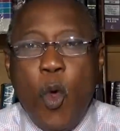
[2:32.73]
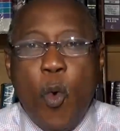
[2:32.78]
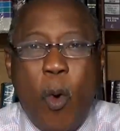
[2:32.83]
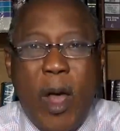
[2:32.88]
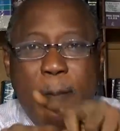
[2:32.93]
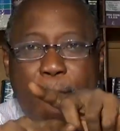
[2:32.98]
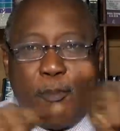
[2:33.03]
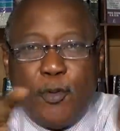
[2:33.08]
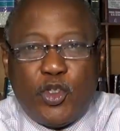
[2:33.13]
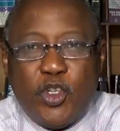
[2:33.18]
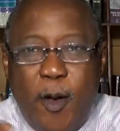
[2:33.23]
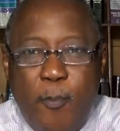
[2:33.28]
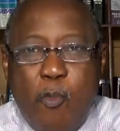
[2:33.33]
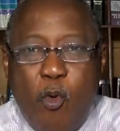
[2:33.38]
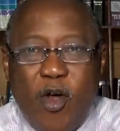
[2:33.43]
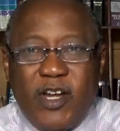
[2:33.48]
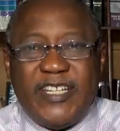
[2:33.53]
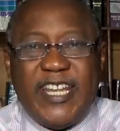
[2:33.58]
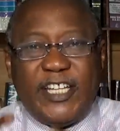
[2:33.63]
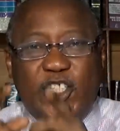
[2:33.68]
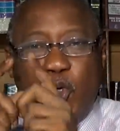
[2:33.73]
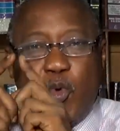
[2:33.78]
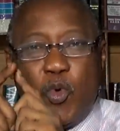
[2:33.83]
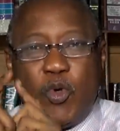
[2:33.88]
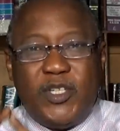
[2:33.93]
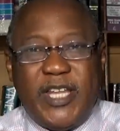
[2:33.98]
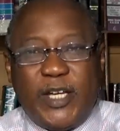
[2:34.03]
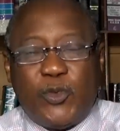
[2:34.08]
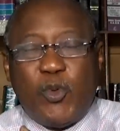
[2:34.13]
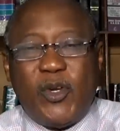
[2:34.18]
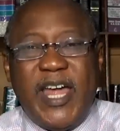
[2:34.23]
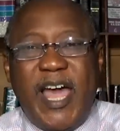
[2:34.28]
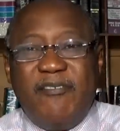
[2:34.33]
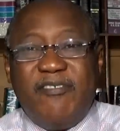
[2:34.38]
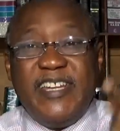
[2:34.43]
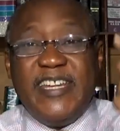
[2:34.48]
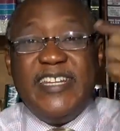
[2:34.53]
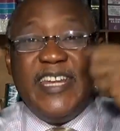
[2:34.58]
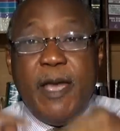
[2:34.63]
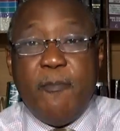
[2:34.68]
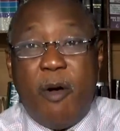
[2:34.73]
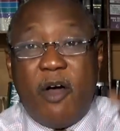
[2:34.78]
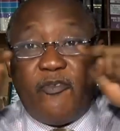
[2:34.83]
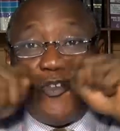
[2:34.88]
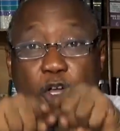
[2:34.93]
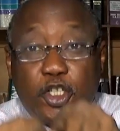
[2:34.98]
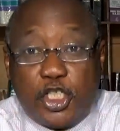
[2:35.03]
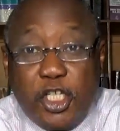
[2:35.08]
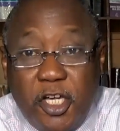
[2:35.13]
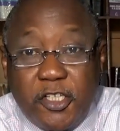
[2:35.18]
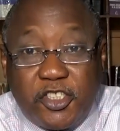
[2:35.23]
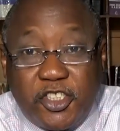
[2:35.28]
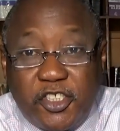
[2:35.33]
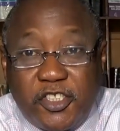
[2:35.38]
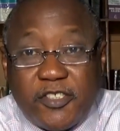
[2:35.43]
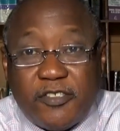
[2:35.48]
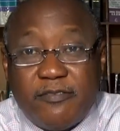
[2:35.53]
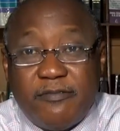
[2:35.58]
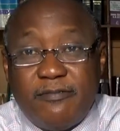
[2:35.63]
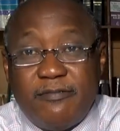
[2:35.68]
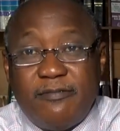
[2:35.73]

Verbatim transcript: Why put up one that you will that will have the name of your church?